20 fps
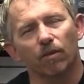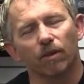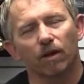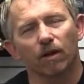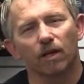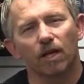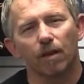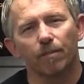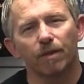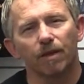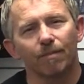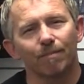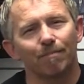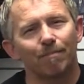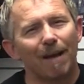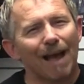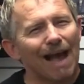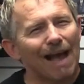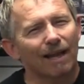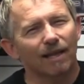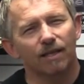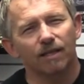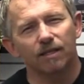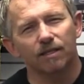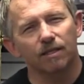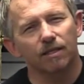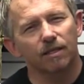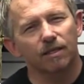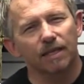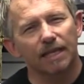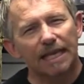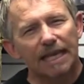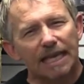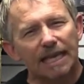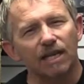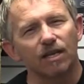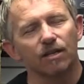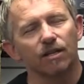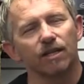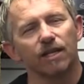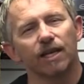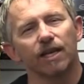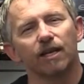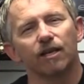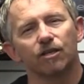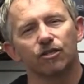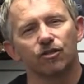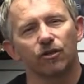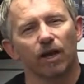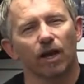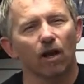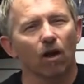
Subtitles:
that are coming back into the industry.